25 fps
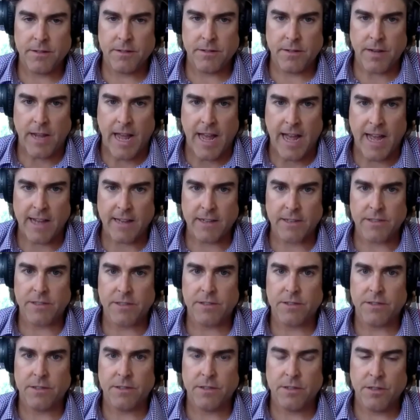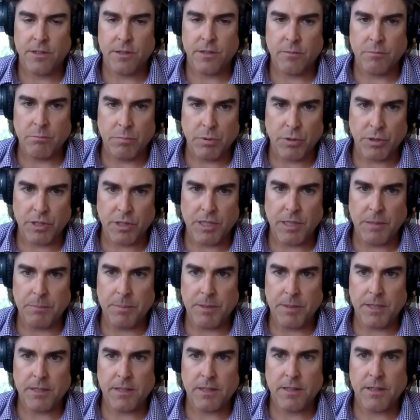tax,
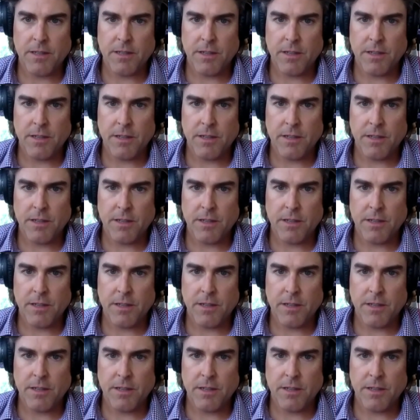bookkeeping,